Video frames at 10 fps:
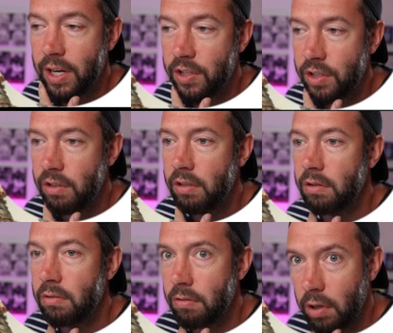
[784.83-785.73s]

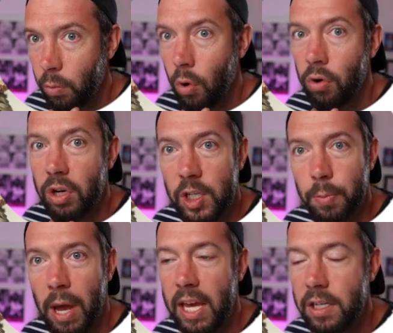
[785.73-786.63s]
questions, 1 on
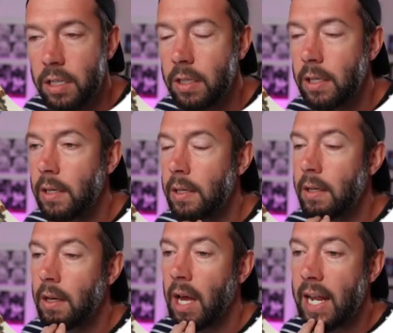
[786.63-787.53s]
each page,
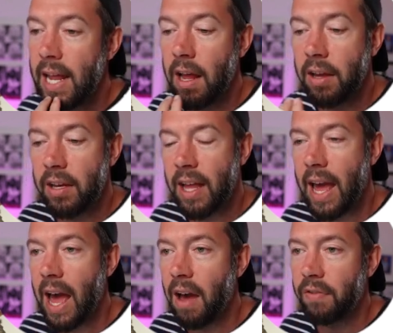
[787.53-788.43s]
and then I could
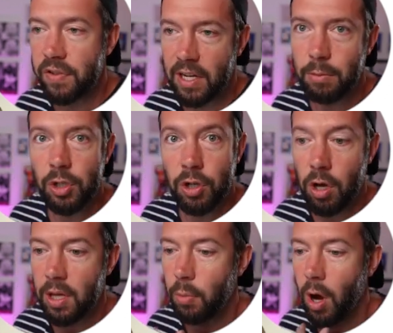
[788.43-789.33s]
have, so let me
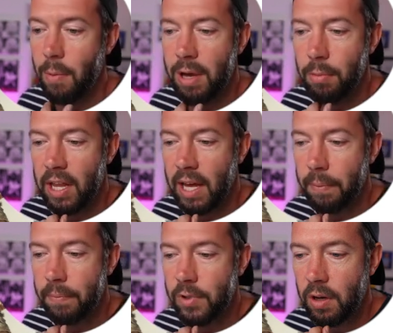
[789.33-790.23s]
show you what I mean by
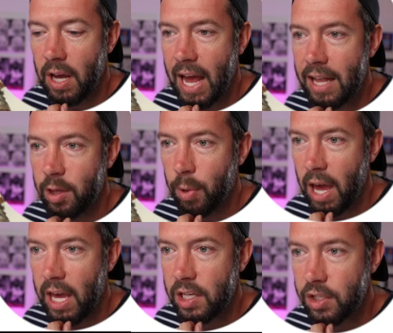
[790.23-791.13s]
that. So add the
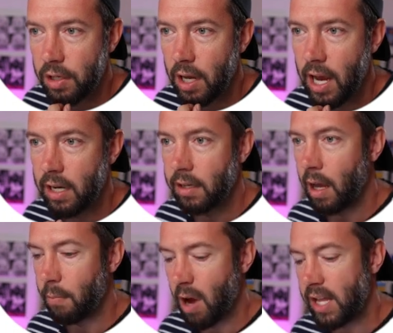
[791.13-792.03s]
page,
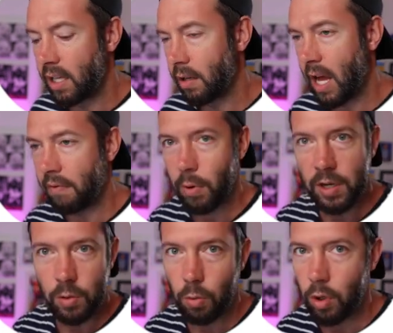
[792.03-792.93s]
and I might then have
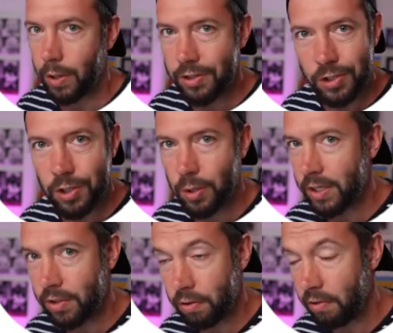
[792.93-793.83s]
question 1, question 2,
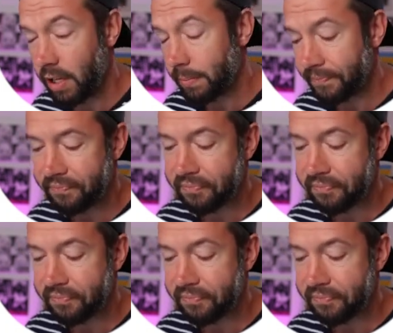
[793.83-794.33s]
question 3.